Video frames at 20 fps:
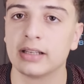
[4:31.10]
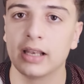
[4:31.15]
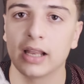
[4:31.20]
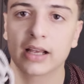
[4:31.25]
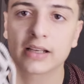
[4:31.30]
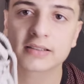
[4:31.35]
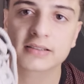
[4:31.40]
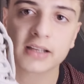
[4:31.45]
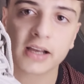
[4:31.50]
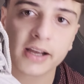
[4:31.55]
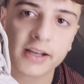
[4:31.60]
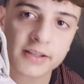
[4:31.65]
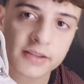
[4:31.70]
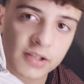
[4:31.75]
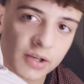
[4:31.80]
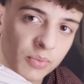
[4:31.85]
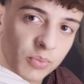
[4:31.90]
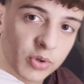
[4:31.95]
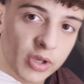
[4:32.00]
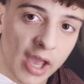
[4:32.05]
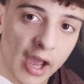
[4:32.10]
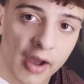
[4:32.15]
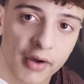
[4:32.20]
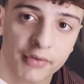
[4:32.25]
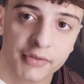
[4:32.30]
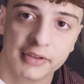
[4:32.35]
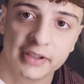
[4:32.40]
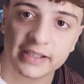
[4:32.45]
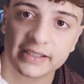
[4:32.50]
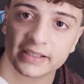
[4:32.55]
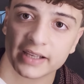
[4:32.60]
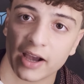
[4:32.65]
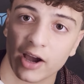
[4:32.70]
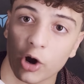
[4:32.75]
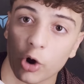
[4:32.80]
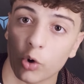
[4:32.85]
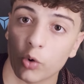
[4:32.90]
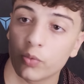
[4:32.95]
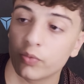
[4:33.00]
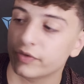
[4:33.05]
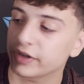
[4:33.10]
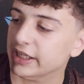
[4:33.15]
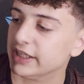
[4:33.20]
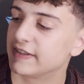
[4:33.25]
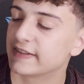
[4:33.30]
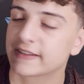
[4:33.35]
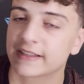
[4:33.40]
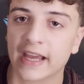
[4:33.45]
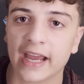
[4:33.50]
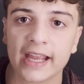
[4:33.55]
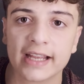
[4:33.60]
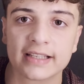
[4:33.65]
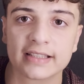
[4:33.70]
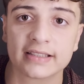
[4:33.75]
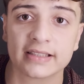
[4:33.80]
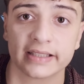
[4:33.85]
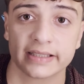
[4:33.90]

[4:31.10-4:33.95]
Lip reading: last item, we have these LV skates.